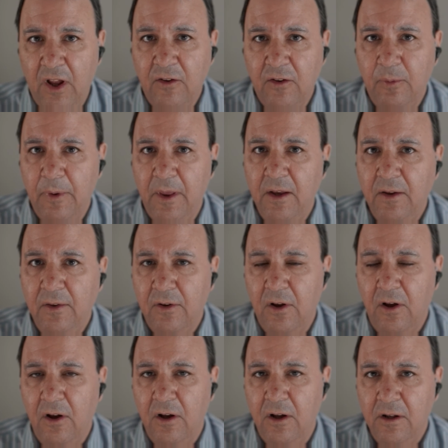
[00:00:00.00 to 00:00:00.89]
place
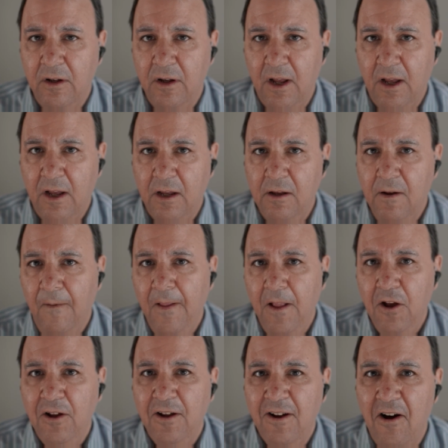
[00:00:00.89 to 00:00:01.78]
on a
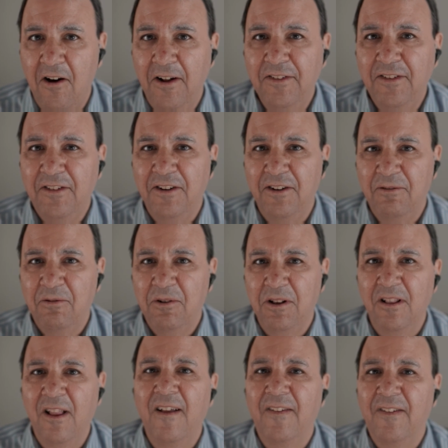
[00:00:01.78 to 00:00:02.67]
constant,
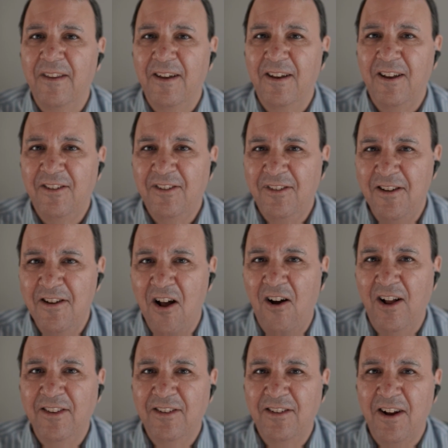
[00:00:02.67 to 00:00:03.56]
relentless,
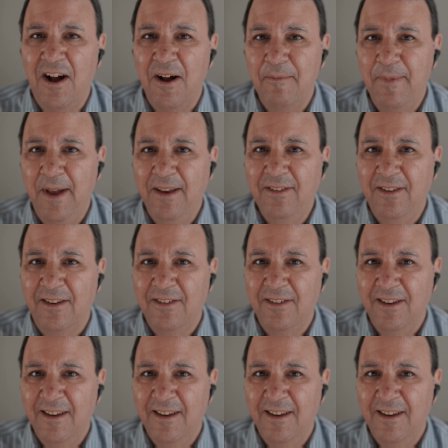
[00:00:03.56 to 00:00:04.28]
nonstop basis?